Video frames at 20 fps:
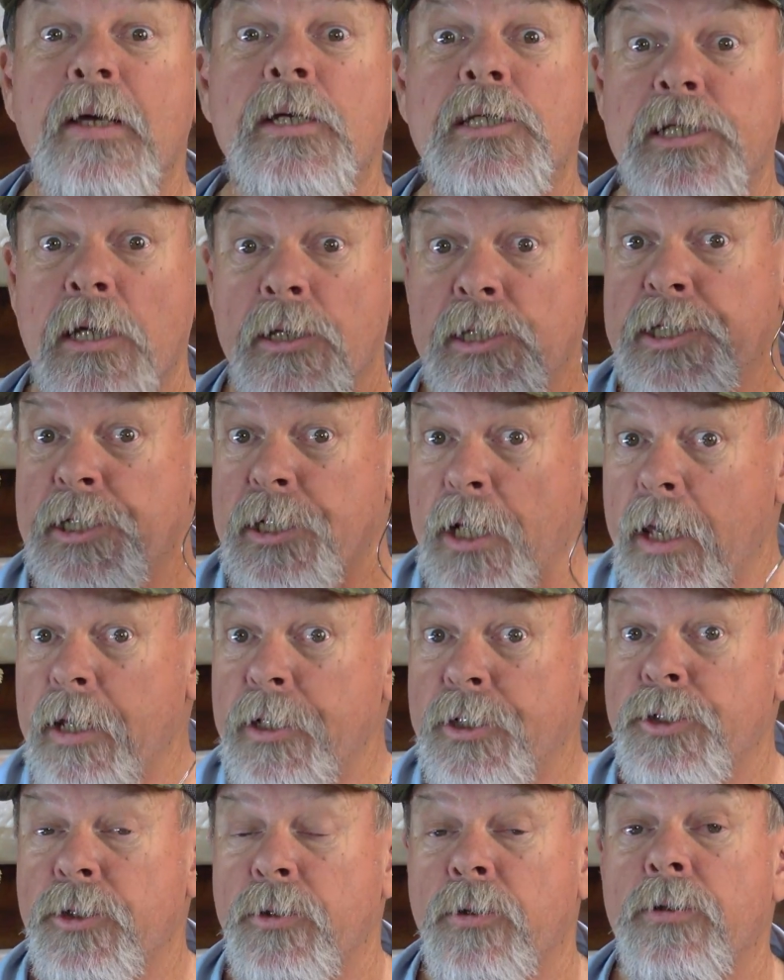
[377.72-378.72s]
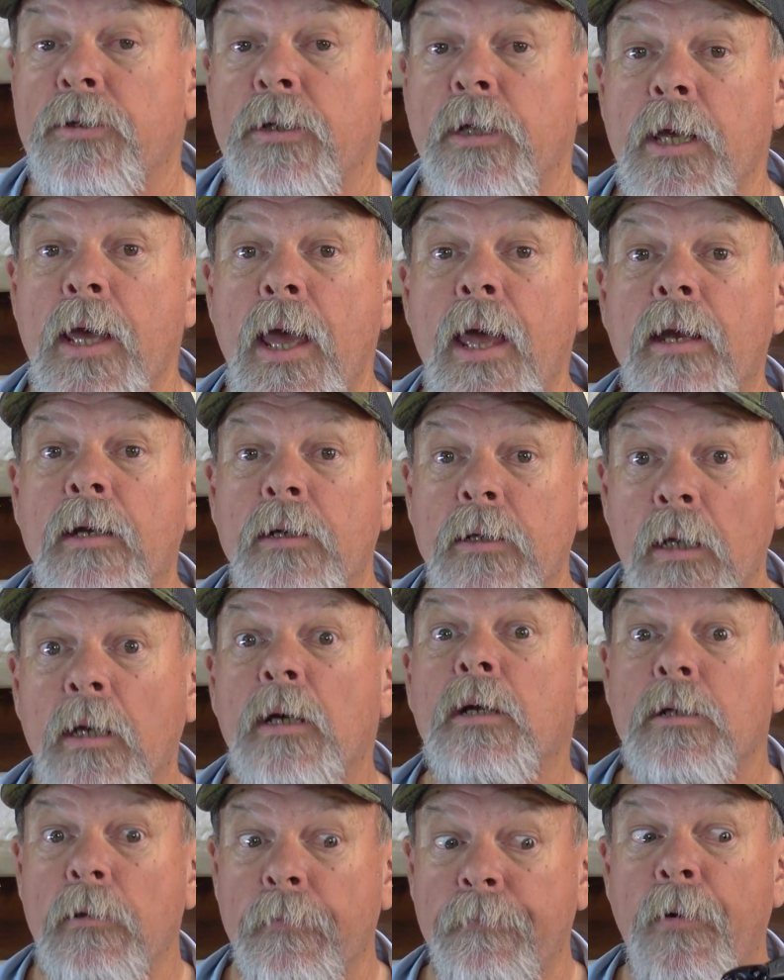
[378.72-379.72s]
So stay tuned to the end
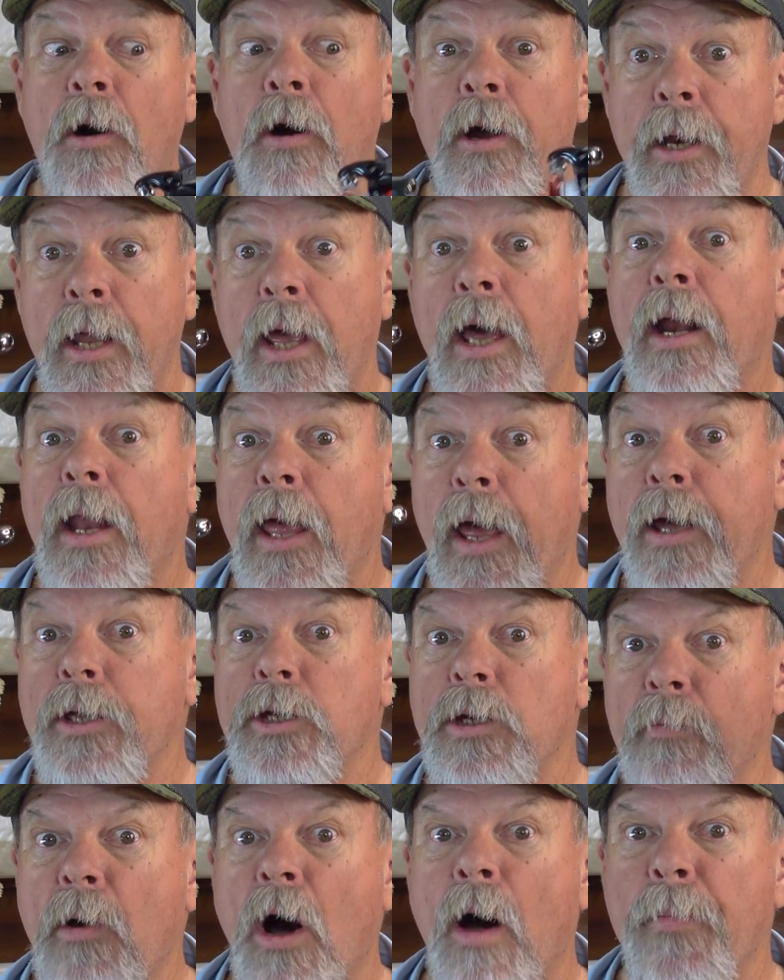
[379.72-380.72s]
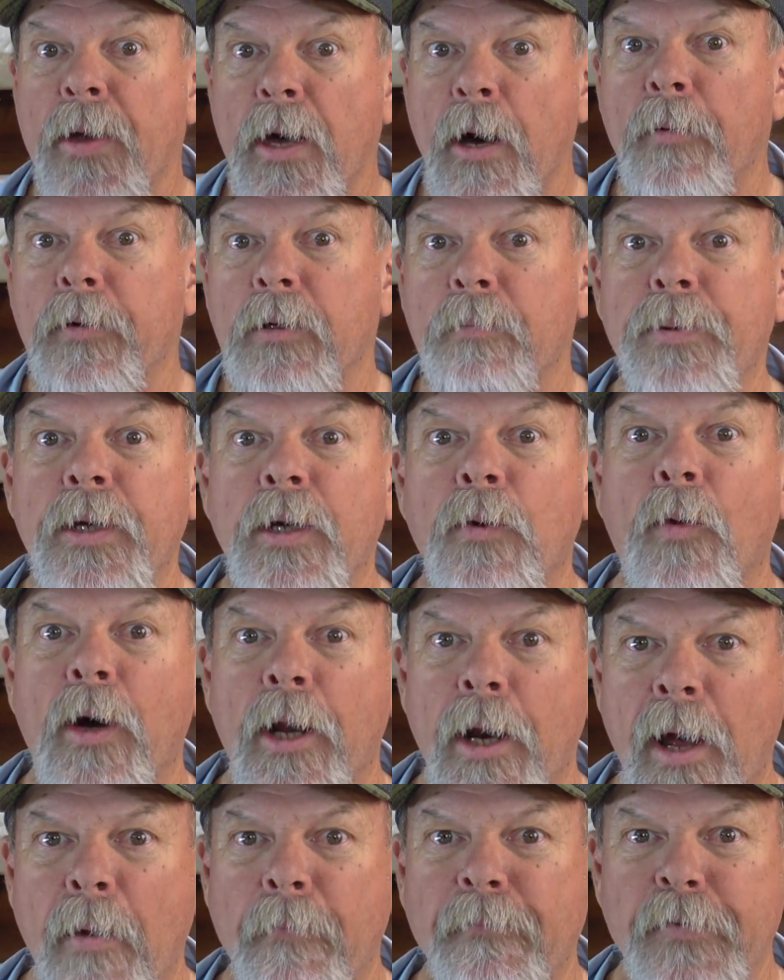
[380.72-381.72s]
to find out how you might be able to pick
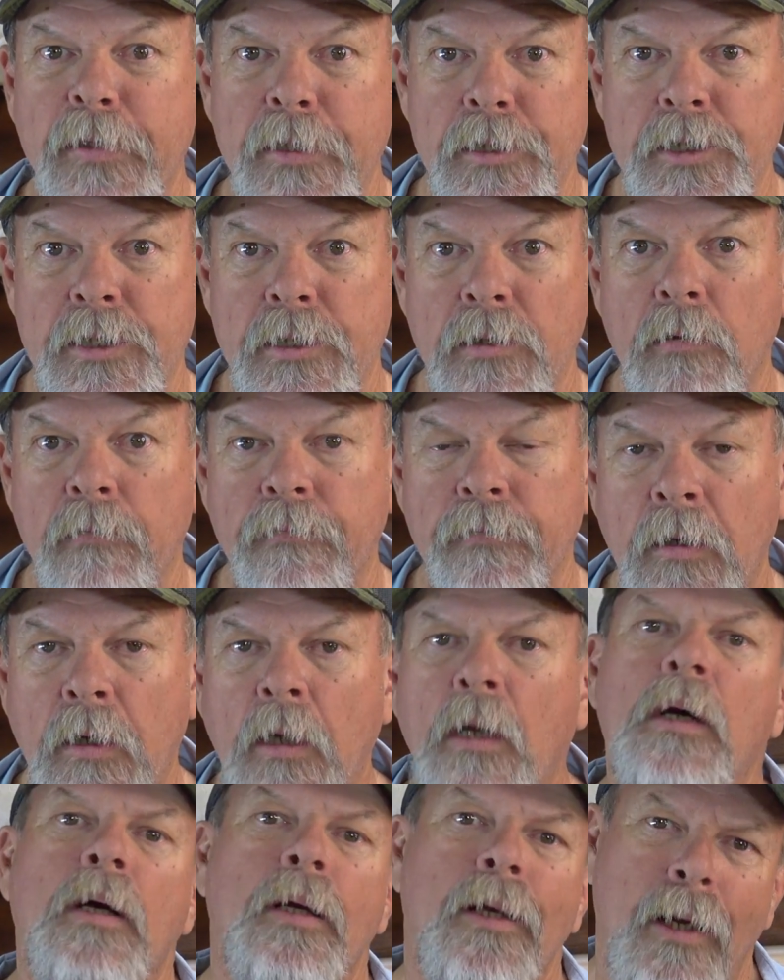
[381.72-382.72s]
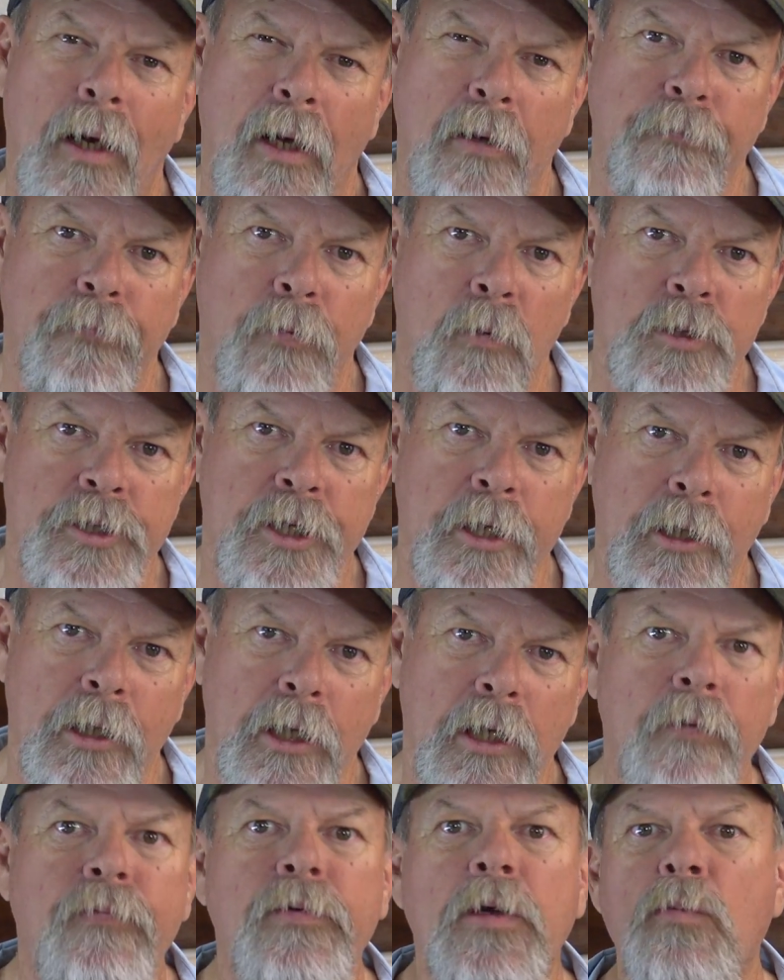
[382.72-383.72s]
one up for yourself.
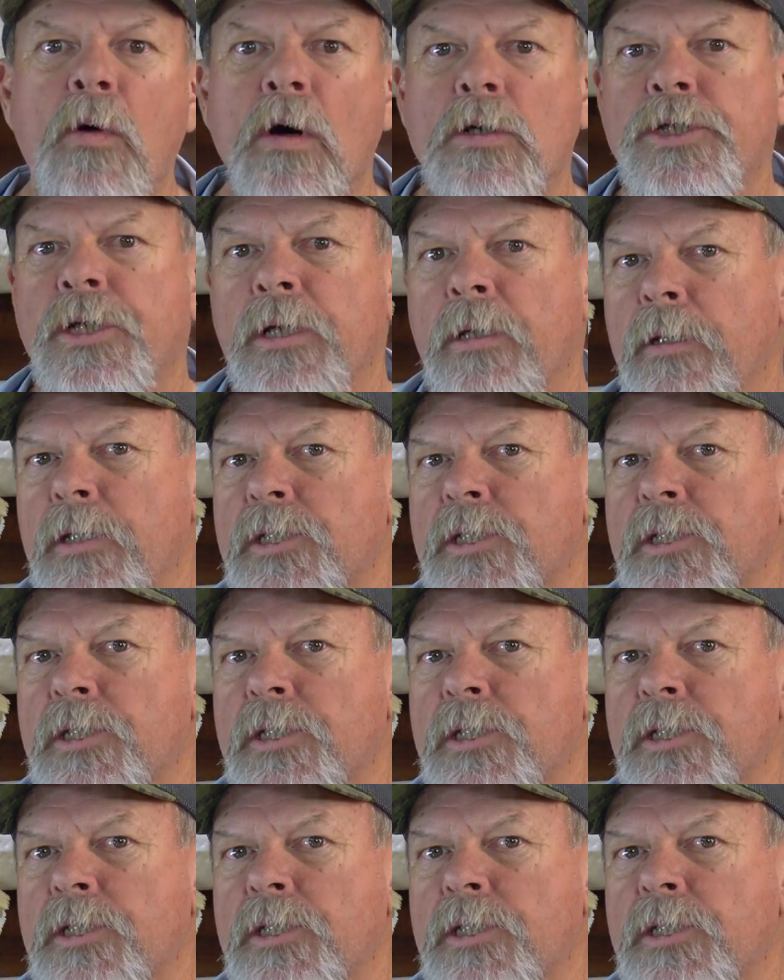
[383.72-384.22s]
Unfortunately, if you're watching